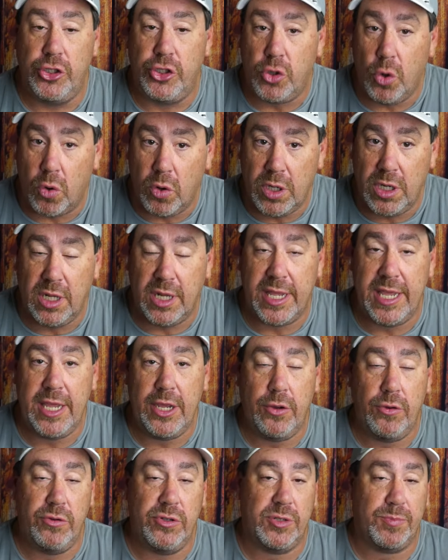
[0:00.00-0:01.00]
Jordan
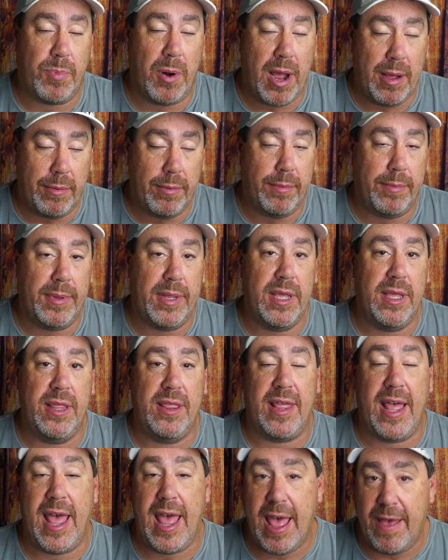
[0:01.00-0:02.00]
Lee, who's probably
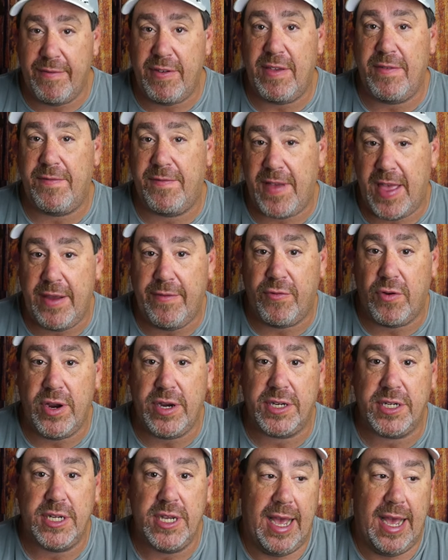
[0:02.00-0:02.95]
the heavy favorite.